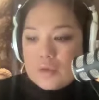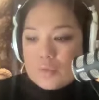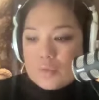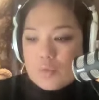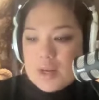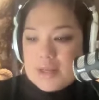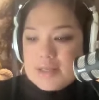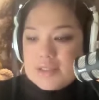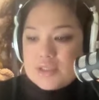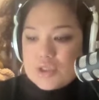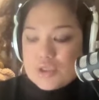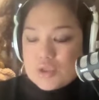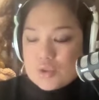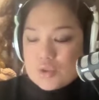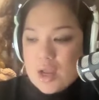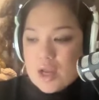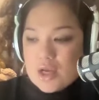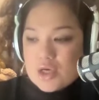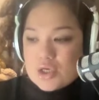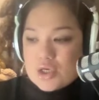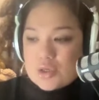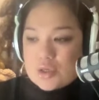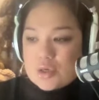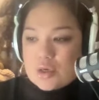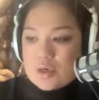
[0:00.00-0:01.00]
the right
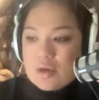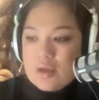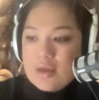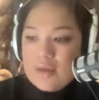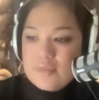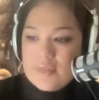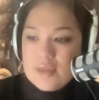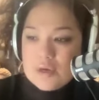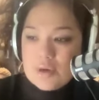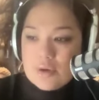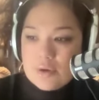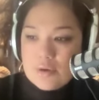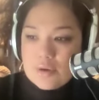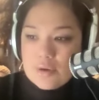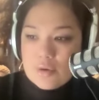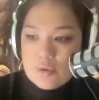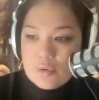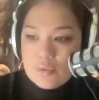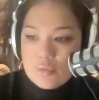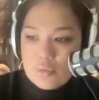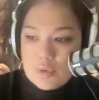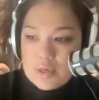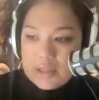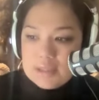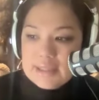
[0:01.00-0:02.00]
structure that are
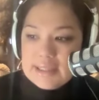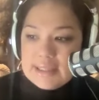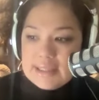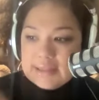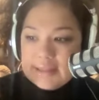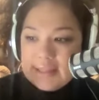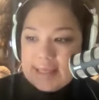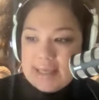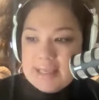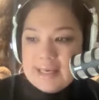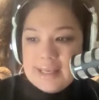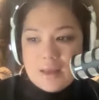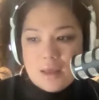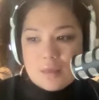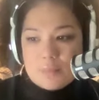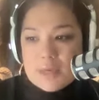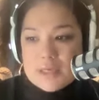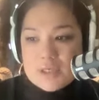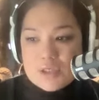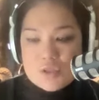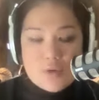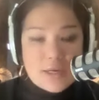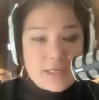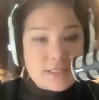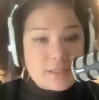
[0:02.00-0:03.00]
really leaning on my
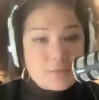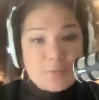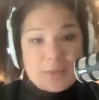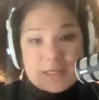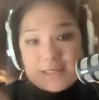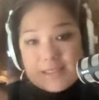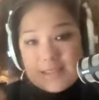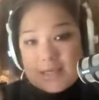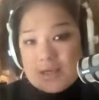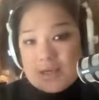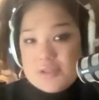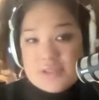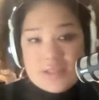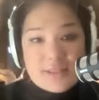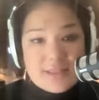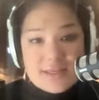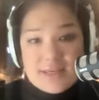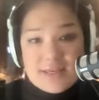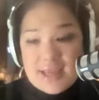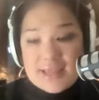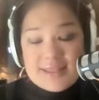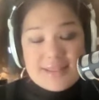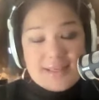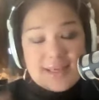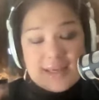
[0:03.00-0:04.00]
strengths. Because here's the
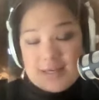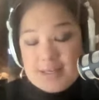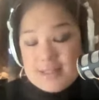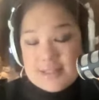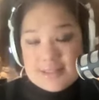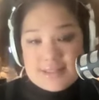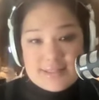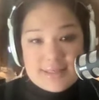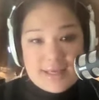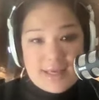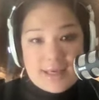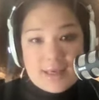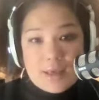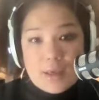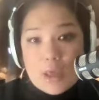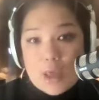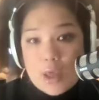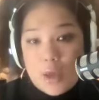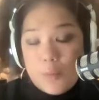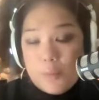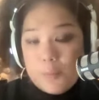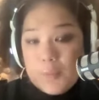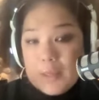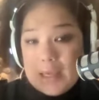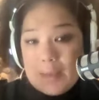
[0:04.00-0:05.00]
thing at the end of the day,
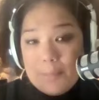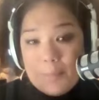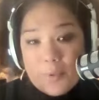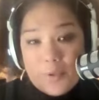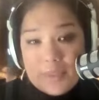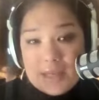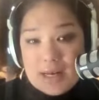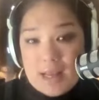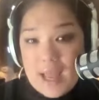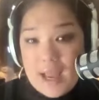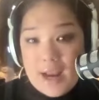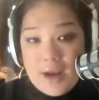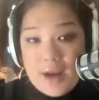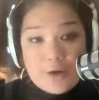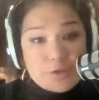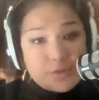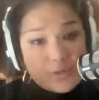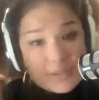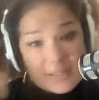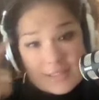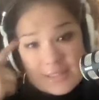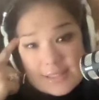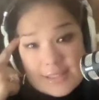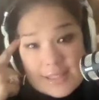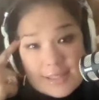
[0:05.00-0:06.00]
people that hired you,
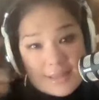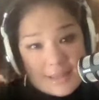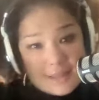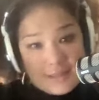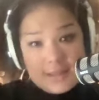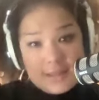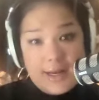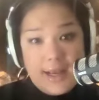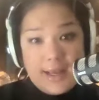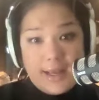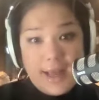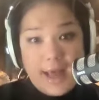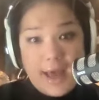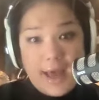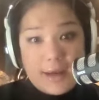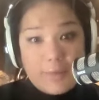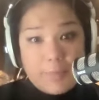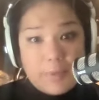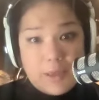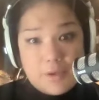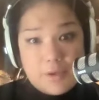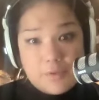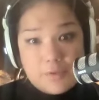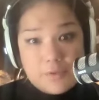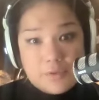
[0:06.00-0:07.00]
this is the thing that I got
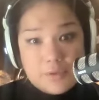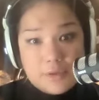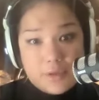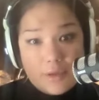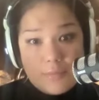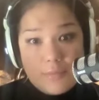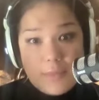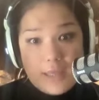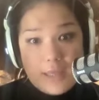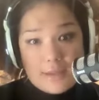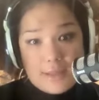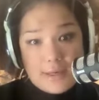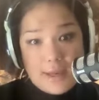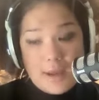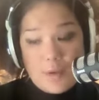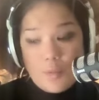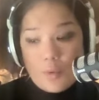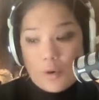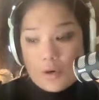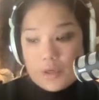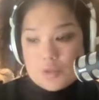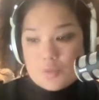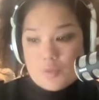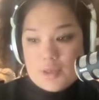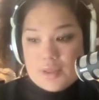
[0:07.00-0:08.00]
about the men that I
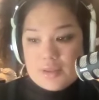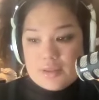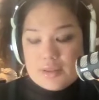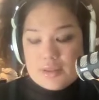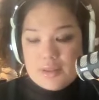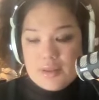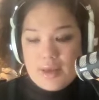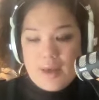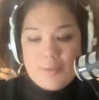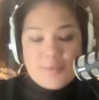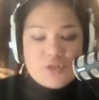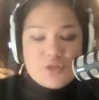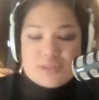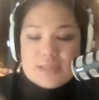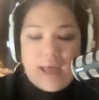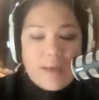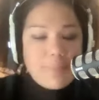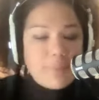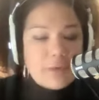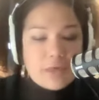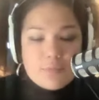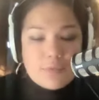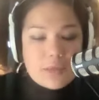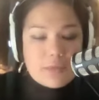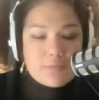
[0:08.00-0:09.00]
worked with. I would just
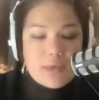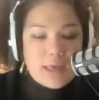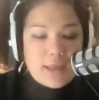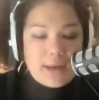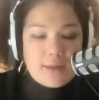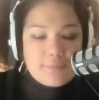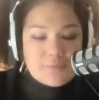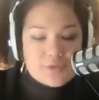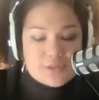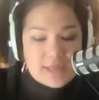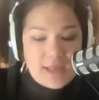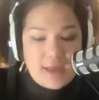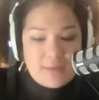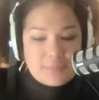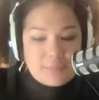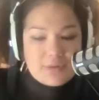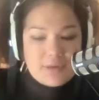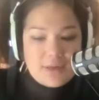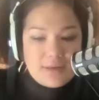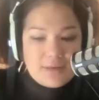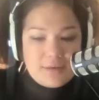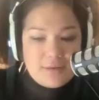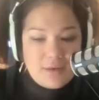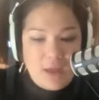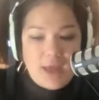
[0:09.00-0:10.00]
happen to be men. I just happened
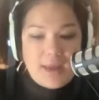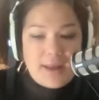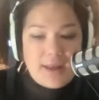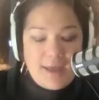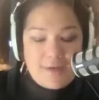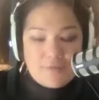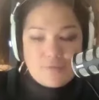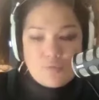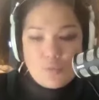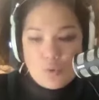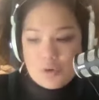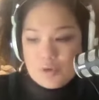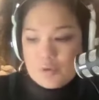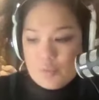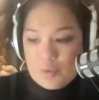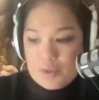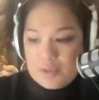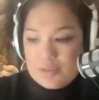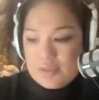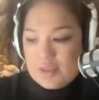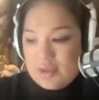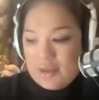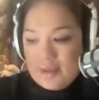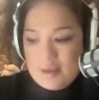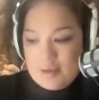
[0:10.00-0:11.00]
to not have worked
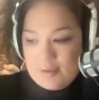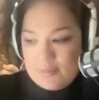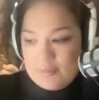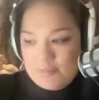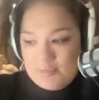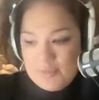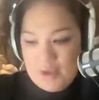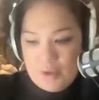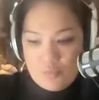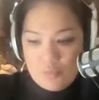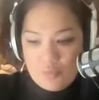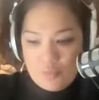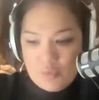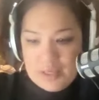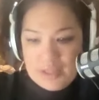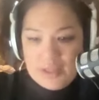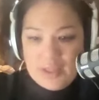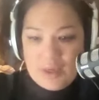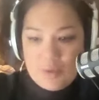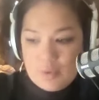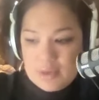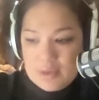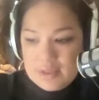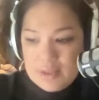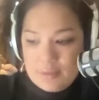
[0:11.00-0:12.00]
with a, a
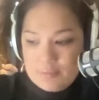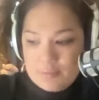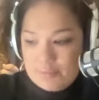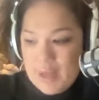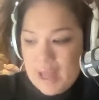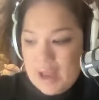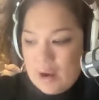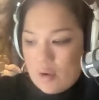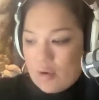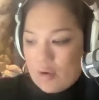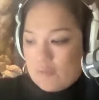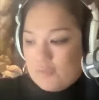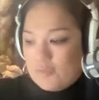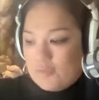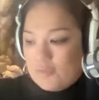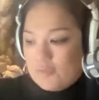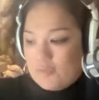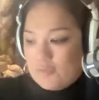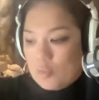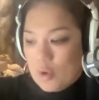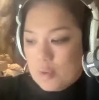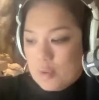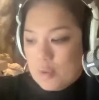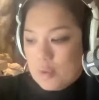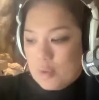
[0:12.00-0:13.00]
really, really powerful
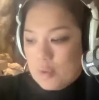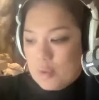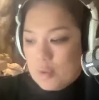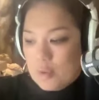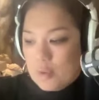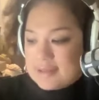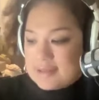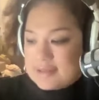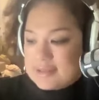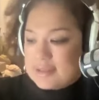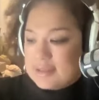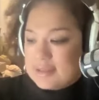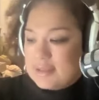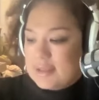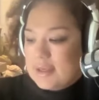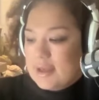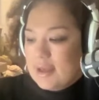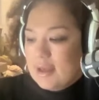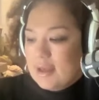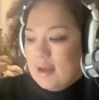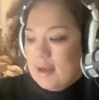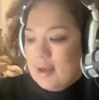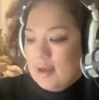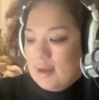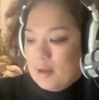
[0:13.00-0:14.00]
woman yet.
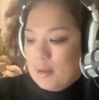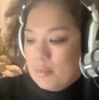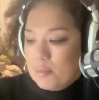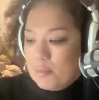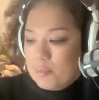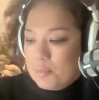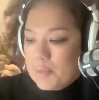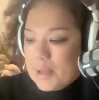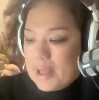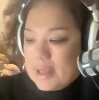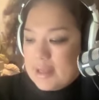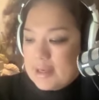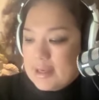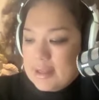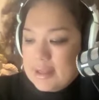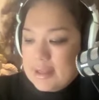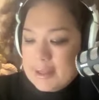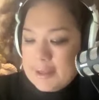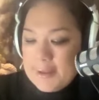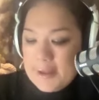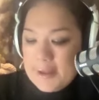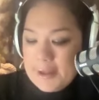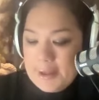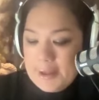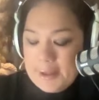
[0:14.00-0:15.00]
Um, but
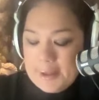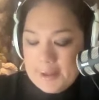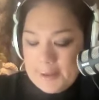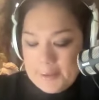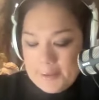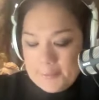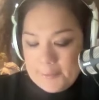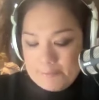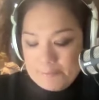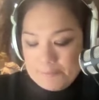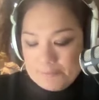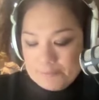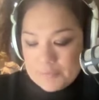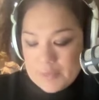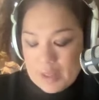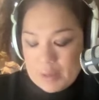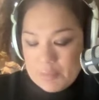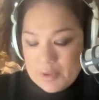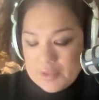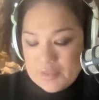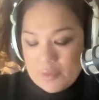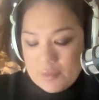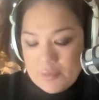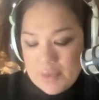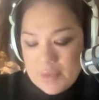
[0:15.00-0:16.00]
um,
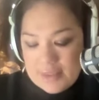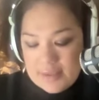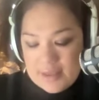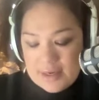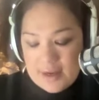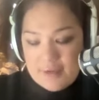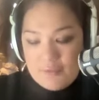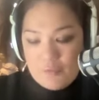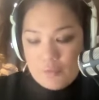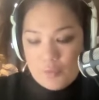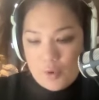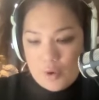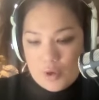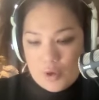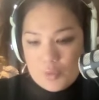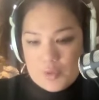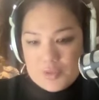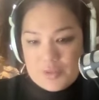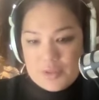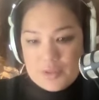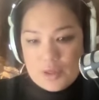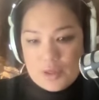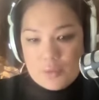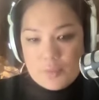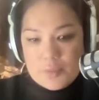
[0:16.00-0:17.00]
but the men that I've worked
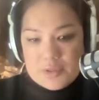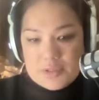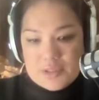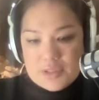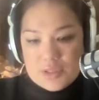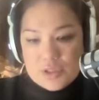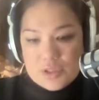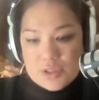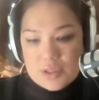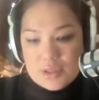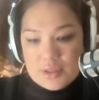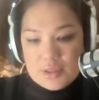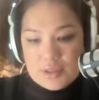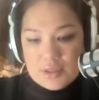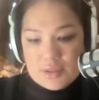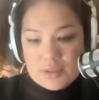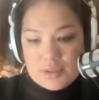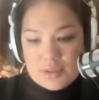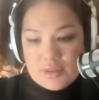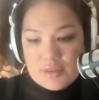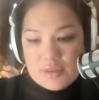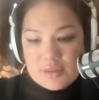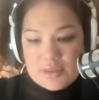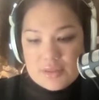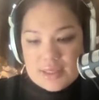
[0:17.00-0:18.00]
with in their position,
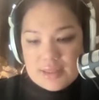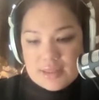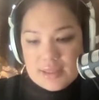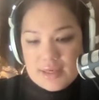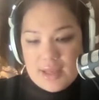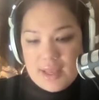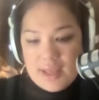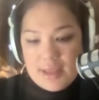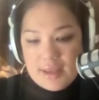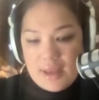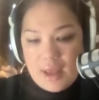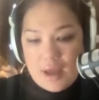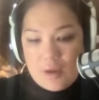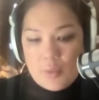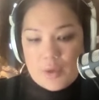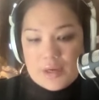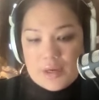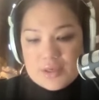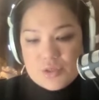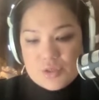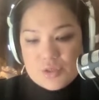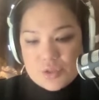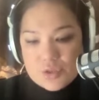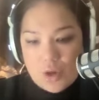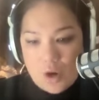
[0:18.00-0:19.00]
the thing that I got when
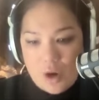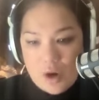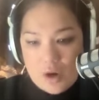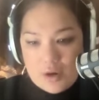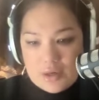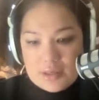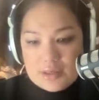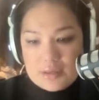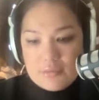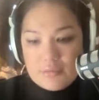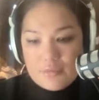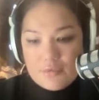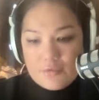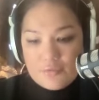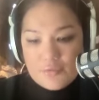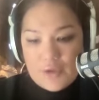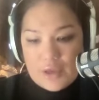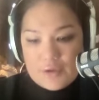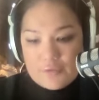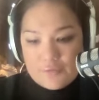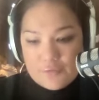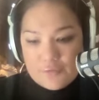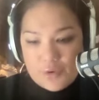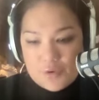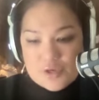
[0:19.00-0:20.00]
I started at,
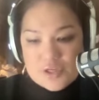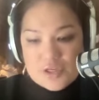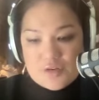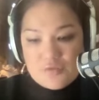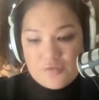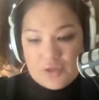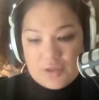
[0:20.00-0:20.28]
at, first